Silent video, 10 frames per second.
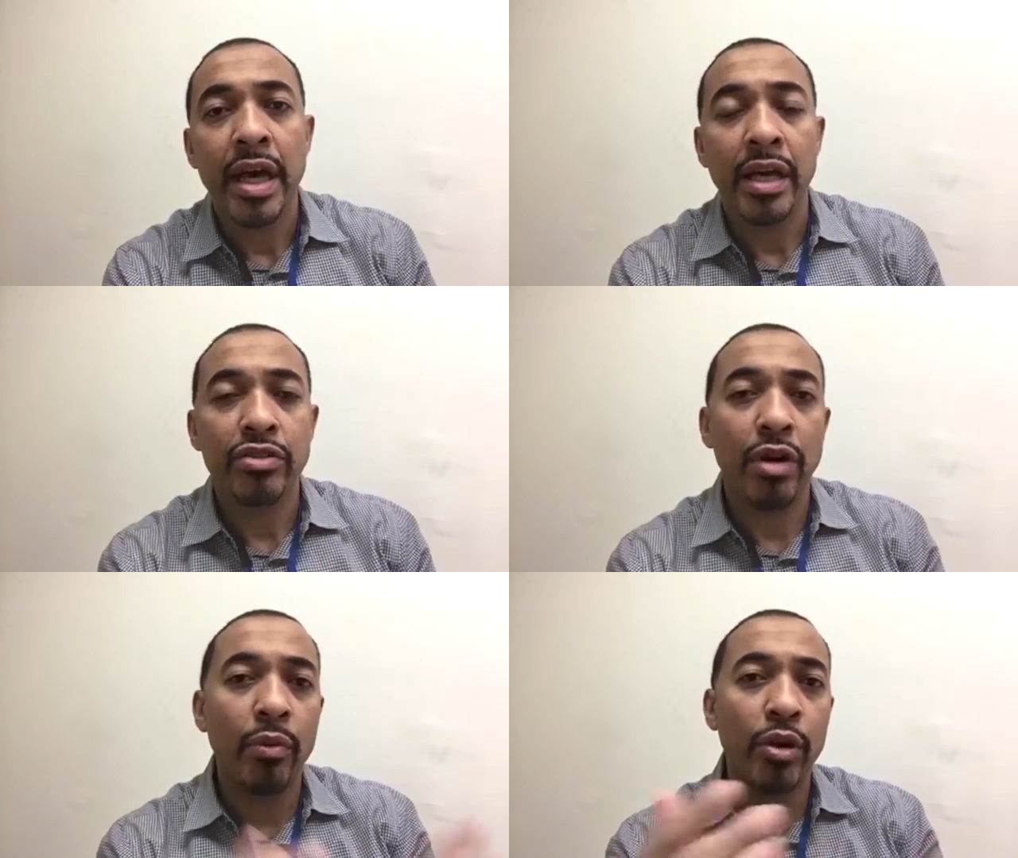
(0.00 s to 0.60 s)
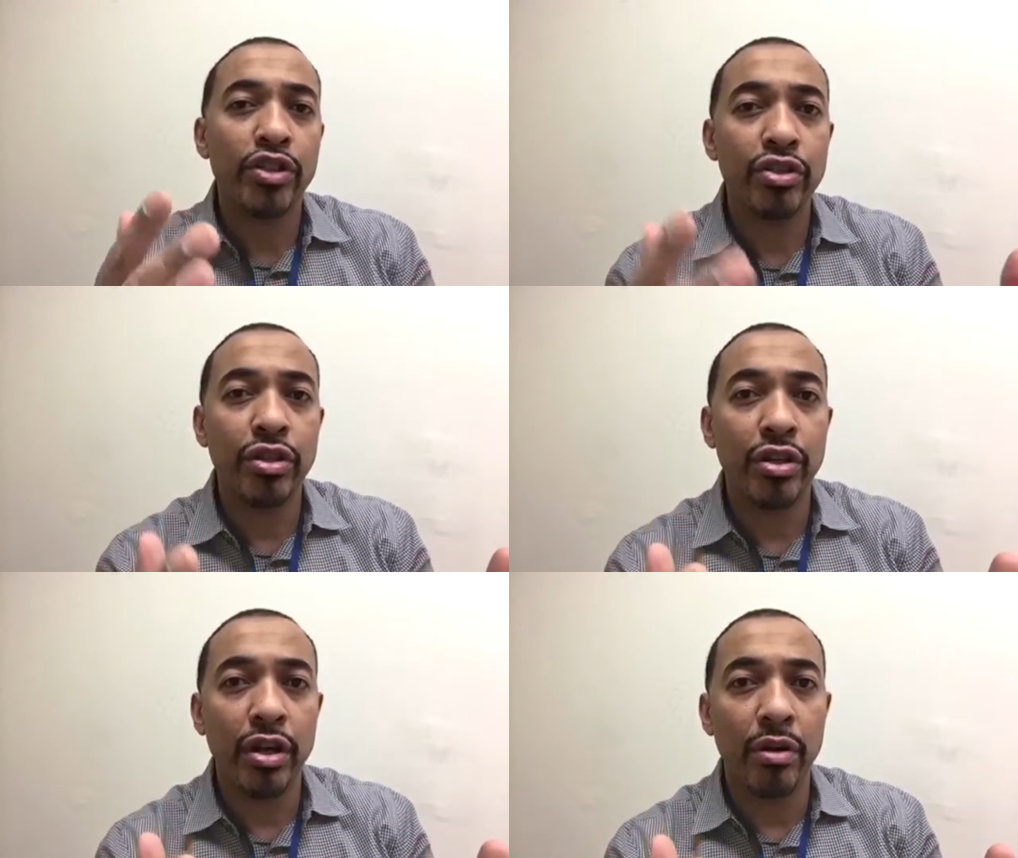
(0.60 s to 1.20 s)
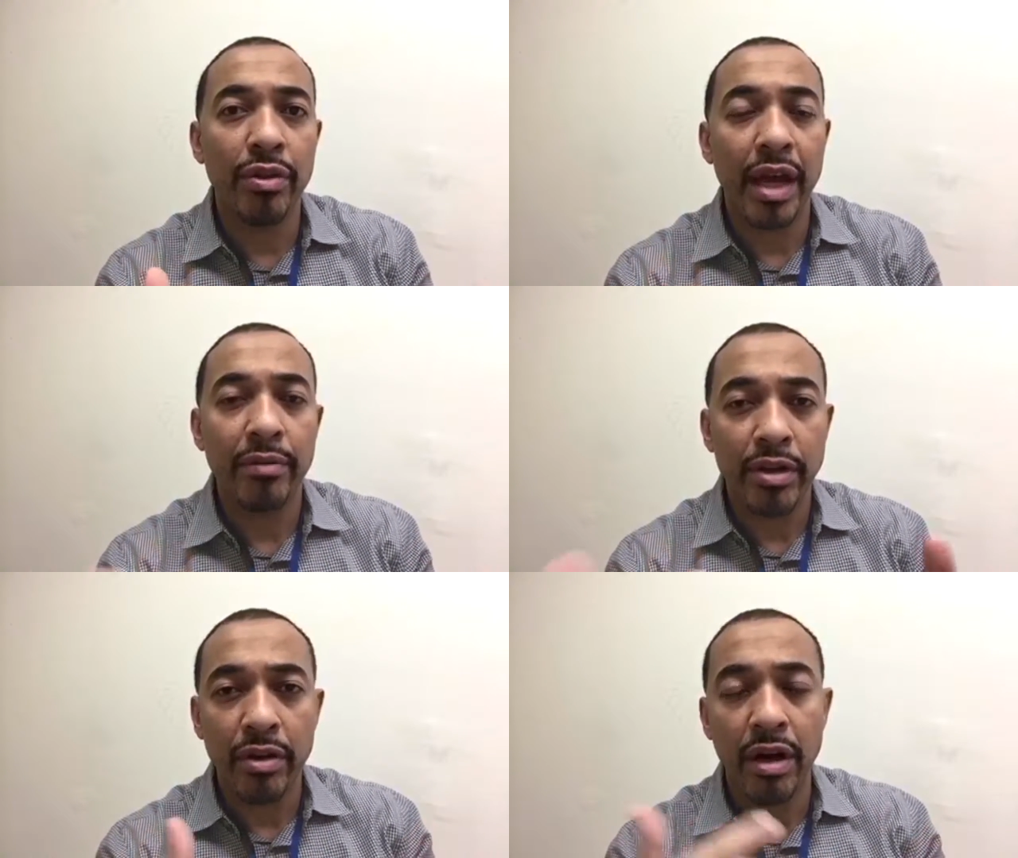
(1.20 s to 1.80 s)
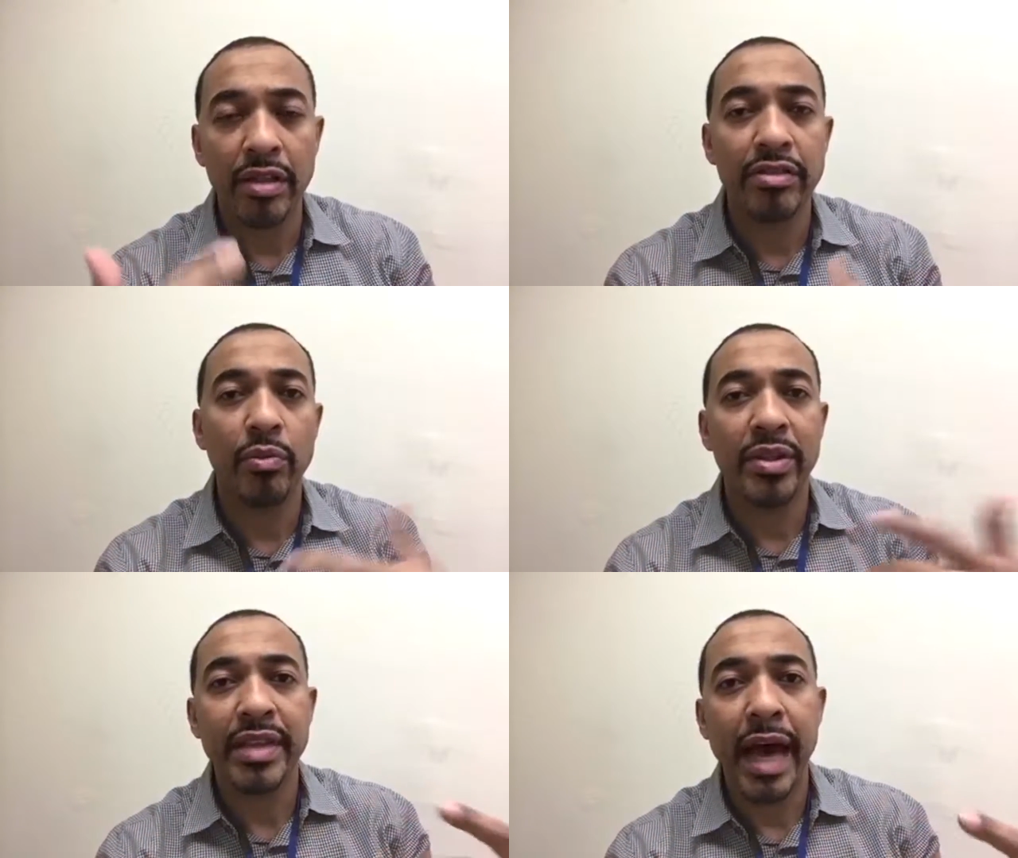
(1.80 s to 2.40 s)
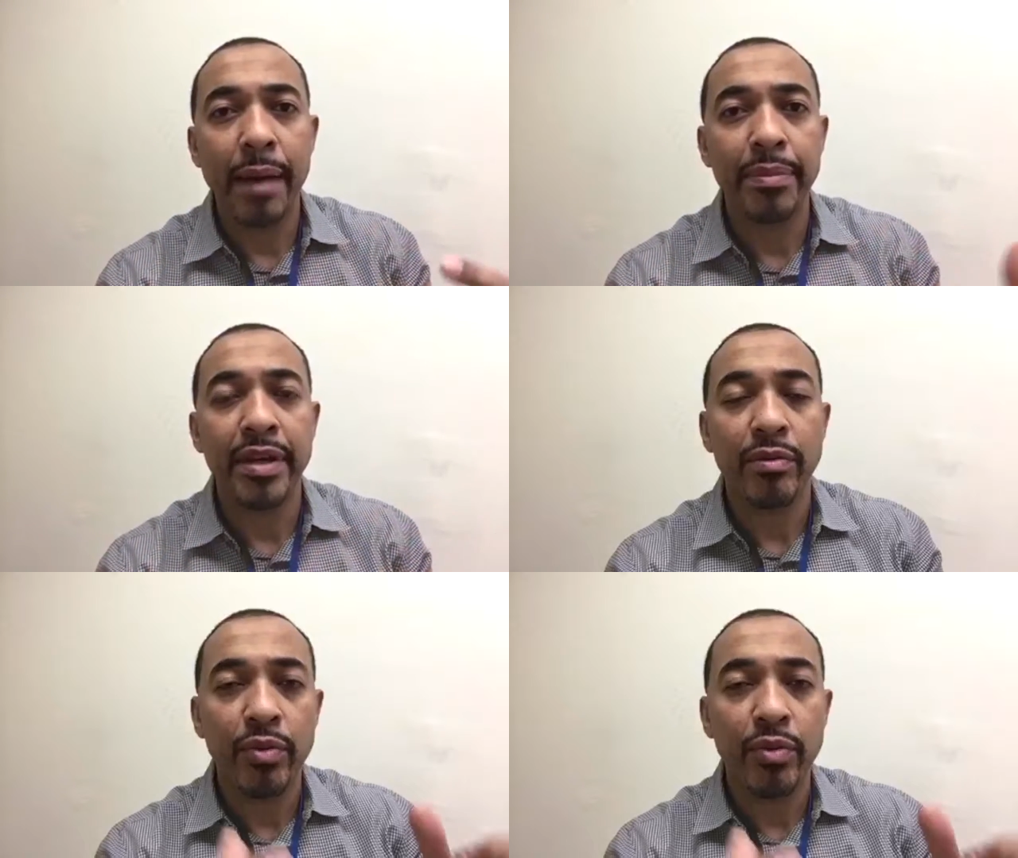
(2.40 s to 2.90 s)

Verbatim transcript: And so I want you to know that regardless of what's happening,